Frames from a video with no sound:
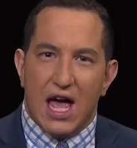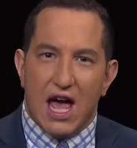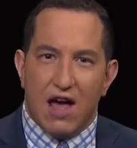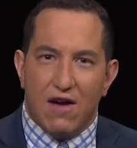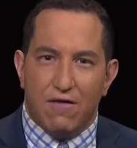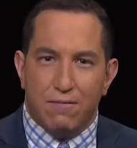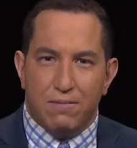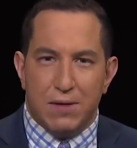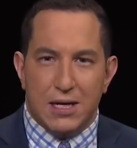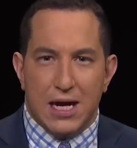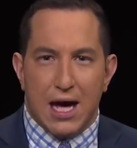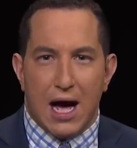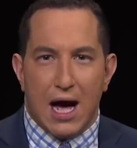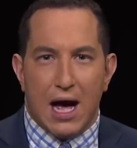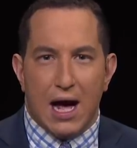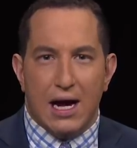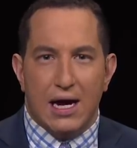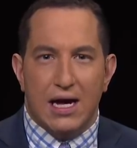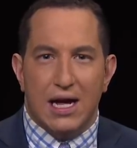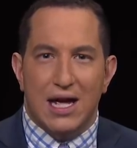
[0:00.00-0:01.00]

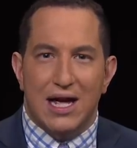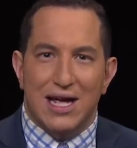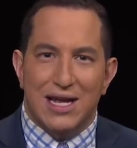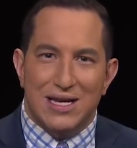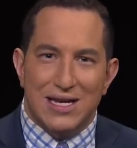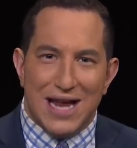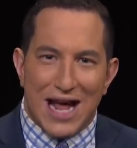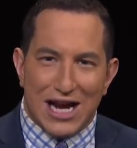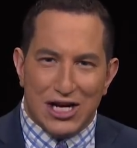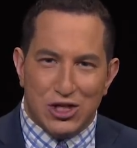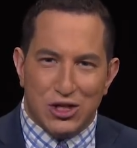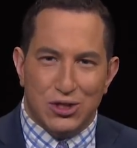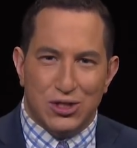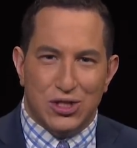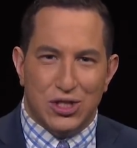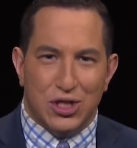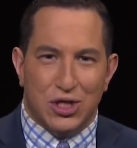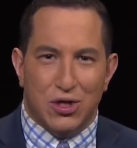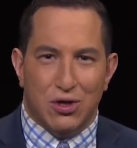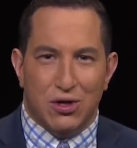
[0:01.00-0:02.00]
FBI, National
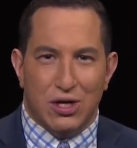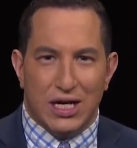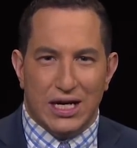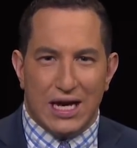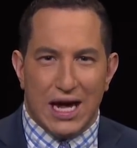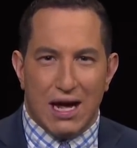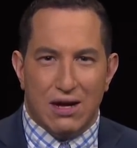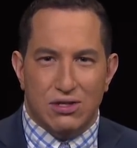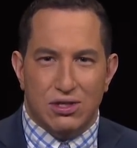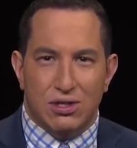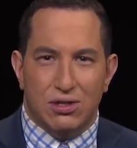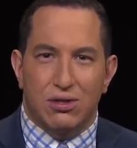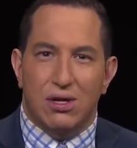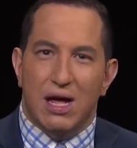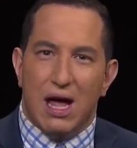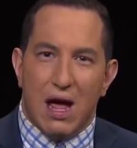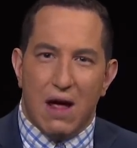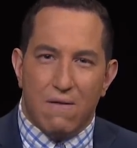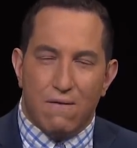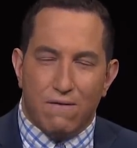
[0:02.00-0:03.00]
Security Council,
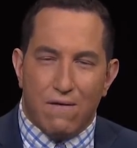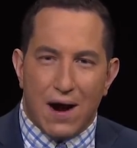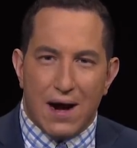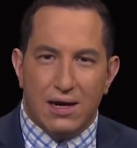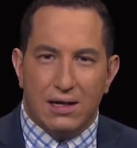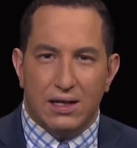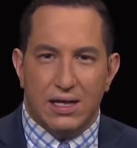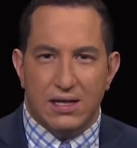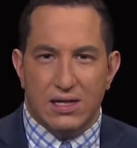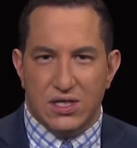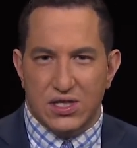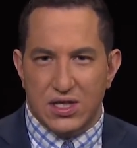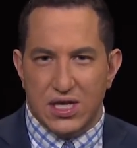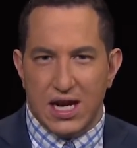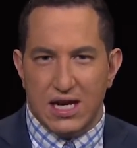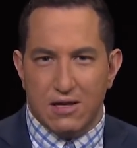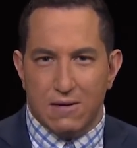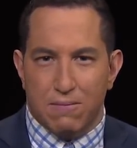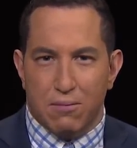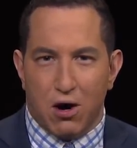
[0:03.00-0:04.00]
and finally the
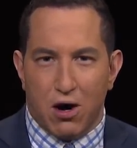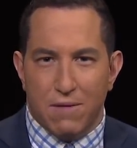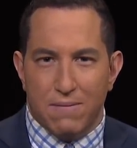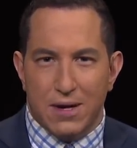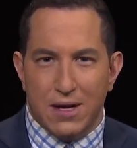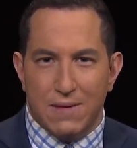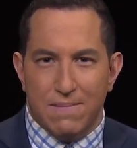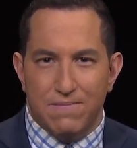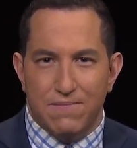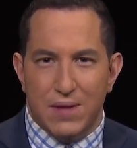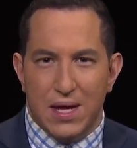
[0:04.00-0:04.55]
State Department.